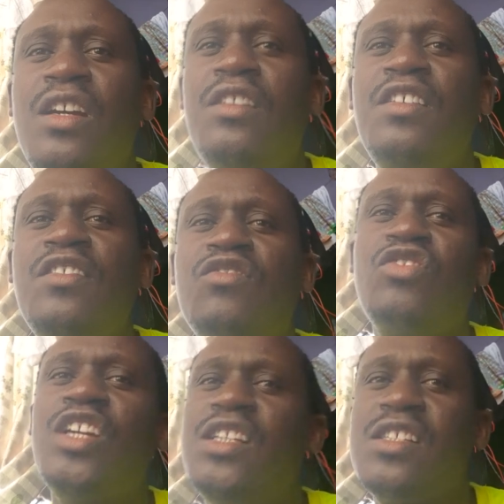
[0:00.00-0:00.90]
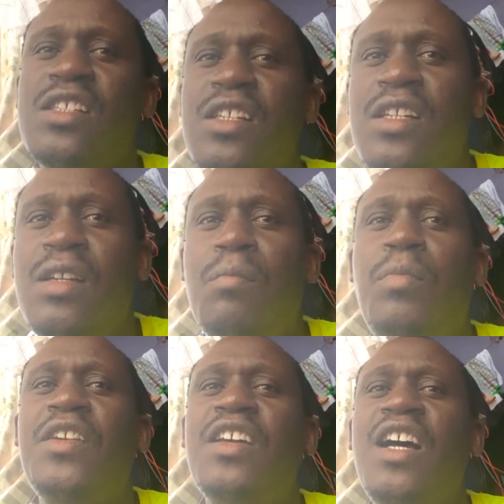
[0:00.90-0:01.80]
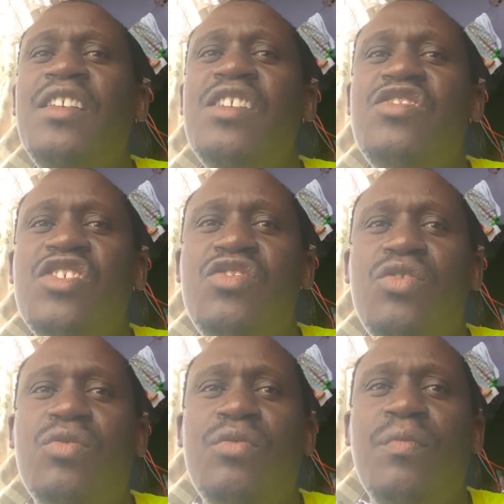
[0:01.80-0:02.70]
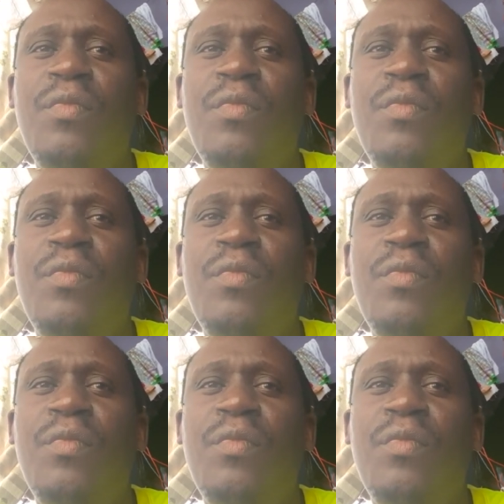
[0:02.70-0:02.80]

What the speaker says: It is trite, but urgently true.